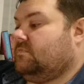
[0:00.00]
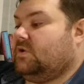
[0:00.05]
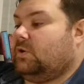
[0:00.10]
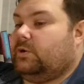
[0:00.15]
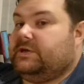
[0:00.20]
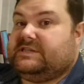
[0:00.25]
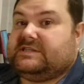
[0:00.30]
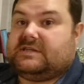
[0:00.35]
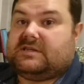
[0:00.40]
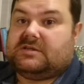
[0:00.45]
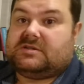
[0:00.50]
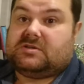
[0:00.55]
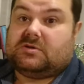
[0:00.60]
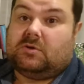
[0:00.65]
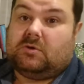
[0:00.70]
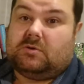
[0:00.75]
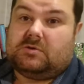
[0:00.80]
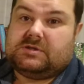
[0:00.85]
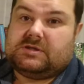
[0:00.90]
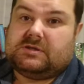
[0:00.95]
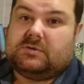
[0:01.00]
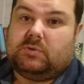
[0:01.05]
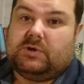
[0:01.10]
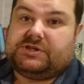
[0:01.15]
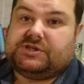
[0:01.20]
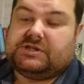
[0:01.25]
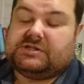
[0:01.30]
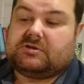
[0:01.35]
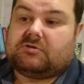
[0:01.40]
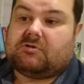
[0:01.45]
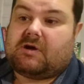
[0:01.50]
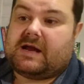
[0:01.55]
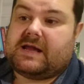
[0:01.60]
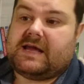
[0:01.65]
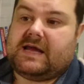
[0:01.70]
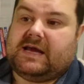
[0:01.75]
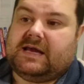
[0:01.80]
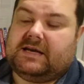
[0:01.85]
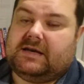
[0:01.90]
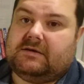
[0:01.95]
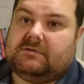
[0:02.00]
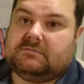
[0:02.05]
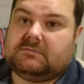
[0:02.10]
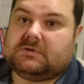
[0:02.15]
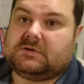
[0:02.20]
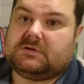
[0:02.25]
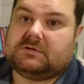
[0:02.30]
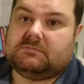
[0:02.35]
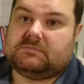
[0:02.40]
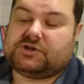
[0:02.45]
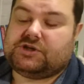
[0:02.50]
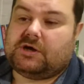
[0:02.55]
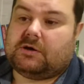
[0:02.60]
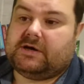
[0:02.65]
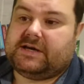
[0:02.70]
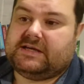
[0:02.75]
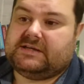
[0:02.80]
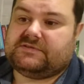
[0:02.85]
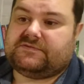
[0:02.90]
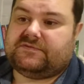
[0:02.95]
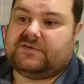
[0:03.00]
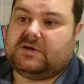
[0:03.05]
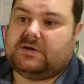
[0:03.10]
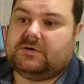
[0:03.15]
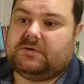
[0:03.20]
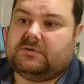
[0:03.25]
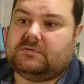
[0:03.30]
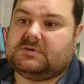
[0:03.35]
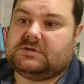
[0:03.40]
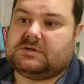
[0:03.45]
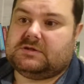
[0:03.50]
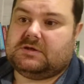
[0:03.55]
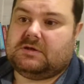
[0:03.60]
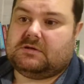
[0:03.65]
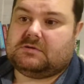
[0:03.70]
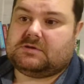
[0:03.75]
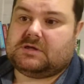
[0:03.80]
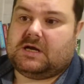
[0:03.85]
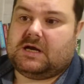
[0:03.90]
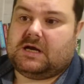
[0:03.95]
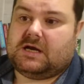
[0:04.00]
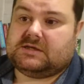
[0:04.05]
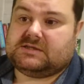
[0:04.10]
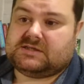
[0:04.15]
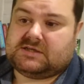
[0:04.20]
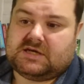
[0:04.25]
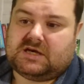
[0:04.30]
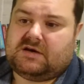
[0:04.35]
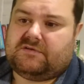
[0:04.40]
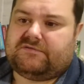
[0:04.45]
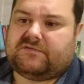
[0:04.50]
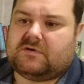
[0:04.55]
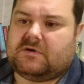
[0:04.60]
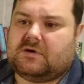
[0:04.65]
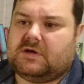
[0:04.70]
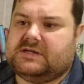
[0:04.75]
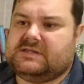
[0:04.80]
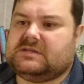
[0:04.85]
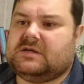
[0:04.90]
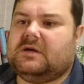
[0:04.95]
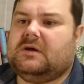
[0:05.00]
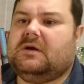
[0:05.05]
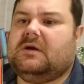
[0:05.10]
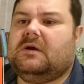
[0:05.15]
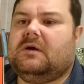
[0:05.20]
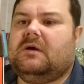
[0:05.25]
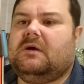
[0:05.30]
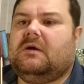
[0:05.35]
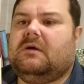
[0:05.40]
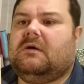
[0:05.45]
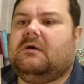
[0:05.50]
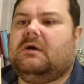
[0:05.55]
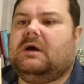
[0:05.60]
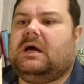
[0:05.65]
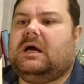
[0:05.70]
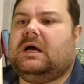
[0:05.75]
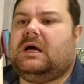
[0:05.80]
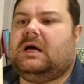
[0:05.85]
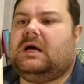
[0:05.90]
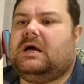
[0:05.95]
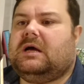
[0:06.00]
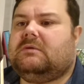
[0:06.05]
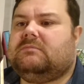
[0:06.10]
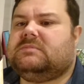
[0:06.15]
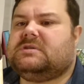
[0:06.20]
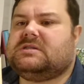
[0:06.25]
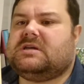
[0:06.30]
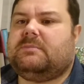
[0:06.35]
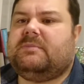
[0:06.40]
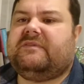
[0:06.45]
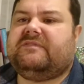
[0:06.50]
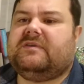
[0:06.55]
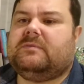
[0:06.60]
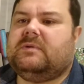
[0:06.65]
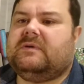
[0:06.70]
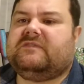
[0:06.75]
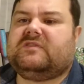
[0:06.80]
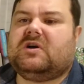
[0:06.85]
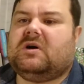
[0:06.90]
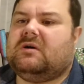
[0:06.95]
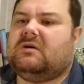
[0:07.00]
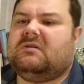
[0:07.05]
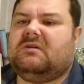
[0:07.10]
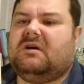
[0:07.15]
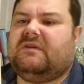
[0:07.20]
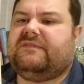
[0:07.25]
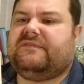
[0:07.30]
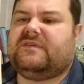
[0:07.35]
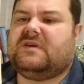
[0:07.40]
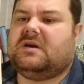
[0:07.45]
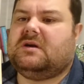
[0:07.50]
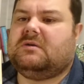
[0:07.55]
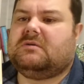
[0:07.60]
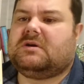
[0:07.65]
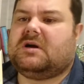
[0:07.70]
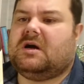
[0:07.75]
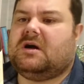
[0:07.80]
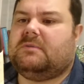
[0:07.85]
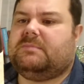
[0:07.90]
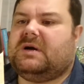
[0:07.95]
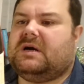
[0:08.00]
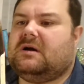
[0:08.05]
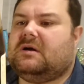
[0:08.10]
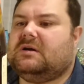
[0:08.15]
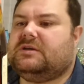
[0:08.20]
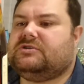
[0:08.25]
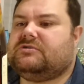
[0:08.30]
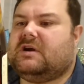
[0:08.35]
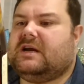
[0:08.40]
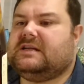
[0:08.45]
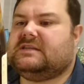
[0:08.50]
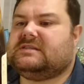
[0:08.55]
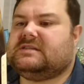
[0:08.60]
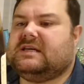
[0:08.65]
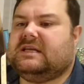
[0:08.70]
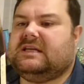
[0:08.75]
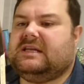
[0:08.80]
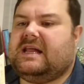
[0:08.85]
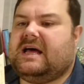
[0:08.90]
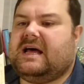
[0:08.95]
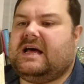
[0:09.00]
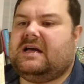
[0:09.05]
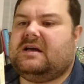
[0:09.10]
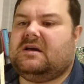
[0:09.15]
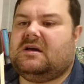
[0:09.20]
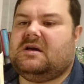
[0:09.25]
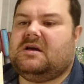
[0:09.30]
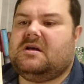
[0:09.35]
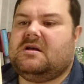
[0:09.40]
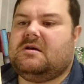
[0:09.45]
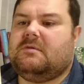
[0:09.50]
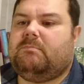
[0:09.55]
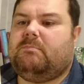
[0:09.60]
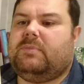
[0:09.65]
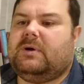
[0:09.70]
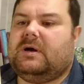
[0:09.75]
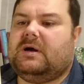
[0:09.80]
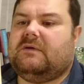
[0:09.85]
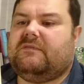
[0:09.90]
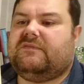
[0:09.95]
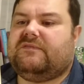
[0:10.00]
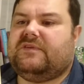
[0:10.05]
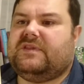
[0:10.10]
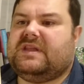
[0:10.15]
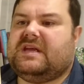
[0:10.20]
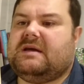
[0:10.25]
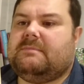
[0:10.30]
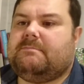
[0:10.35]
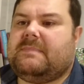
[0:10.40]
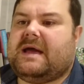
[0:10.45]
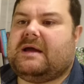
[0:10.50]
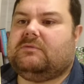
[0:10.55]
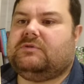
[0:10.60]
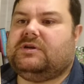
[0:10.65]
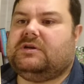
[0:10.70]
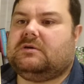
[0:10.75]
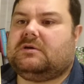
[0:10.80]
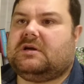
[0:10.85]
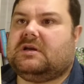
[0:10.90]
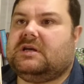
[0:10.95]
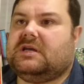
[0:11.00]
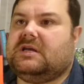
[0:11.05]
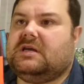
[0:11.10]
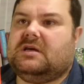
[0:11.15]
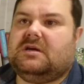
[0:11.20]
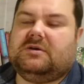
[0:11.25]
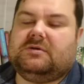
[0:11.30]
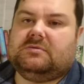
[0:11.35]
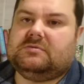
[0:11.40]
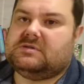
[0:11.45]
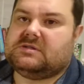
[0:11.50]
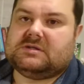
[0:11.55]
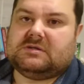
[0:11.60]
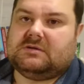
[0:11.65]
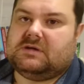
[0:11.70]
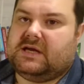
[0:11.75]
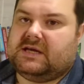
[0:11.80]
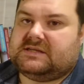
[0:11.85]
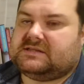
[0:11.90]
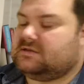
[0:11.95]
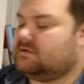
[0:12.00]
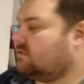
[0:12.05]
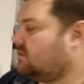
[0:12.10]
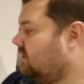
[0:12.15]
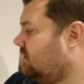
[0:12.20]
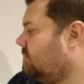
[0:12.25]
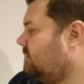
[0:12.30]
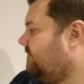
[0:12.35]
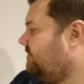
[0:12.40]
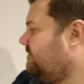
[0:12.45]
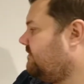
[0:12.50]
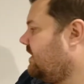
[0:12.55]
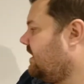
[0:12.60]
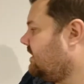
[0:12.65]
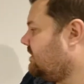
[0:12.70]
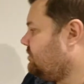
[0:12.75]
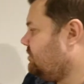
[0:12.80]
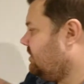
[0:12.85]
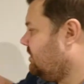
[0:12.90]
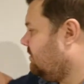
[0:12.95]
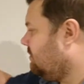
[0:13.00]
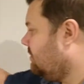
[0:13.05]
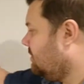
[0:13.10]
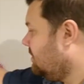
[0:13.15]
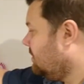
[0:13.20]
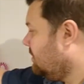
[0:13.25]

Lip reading: Oyster sauce, which is great in Chinese food, stir fries. Some of them have got a few carbohydrates in there, but for the amount you're going to use, it's not going to affect you.